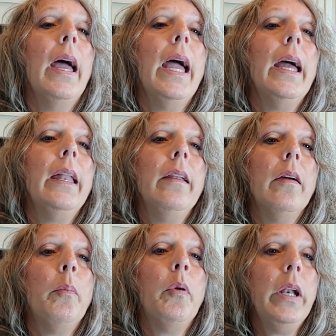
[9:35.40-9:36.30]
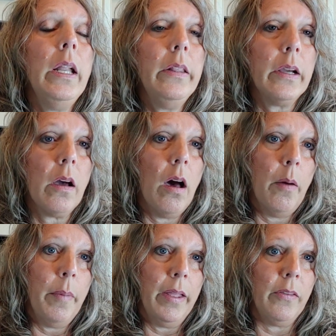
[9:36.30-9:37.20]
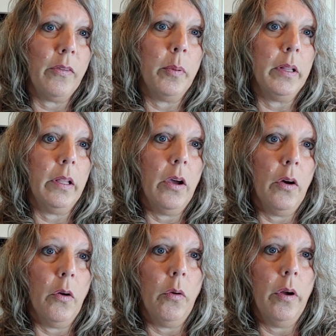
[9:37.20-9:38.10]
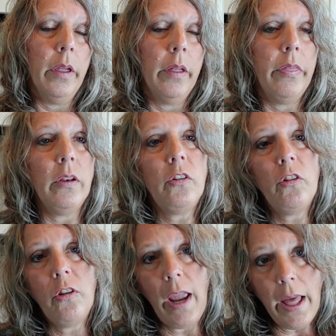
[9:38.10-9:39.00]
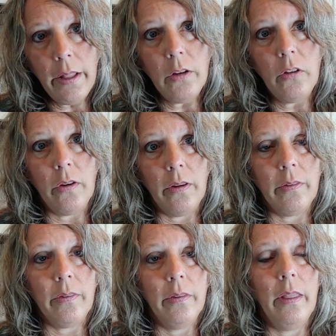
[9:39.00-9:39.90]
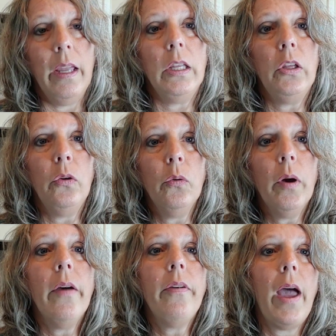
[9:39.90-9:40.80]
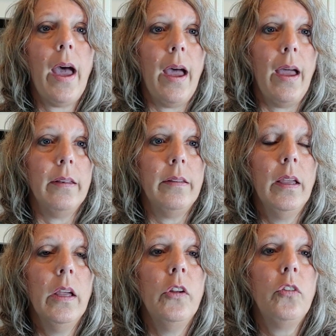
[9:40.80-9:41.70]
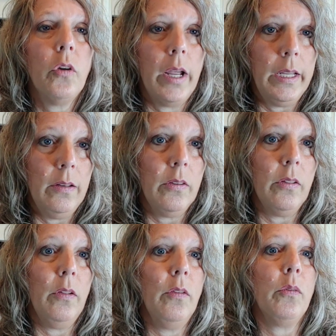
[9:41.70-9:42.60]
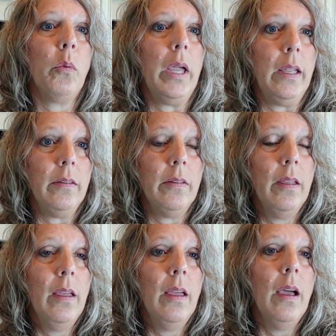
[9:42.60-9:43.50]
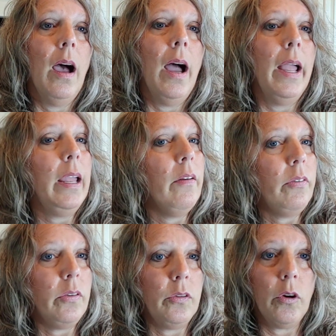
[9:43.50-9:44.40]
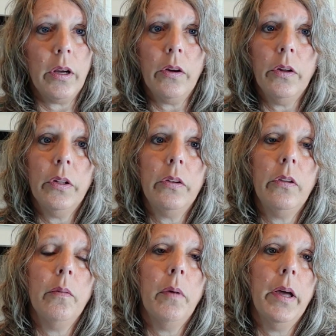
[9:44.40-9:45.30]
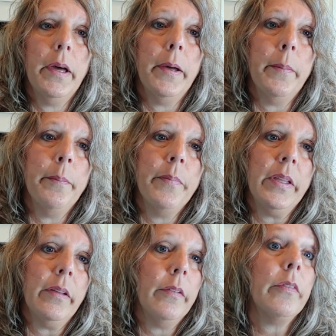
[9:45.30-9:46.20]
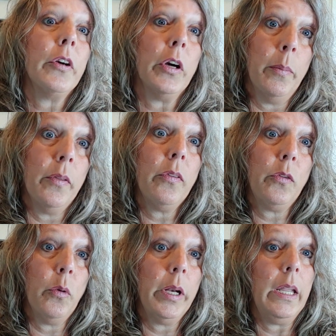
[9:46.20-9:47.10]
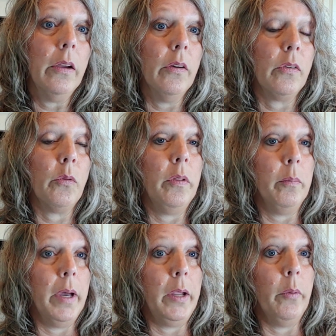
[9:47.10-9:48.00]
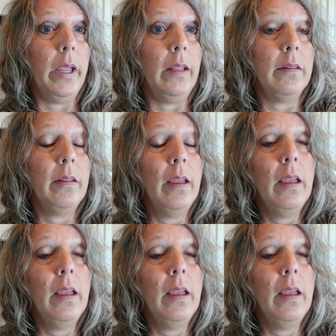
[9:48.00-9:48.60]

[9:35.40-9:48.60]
and put in the comments below the challenges that you have had trying to lose weight. I have struggled for almost 20 years with my weight.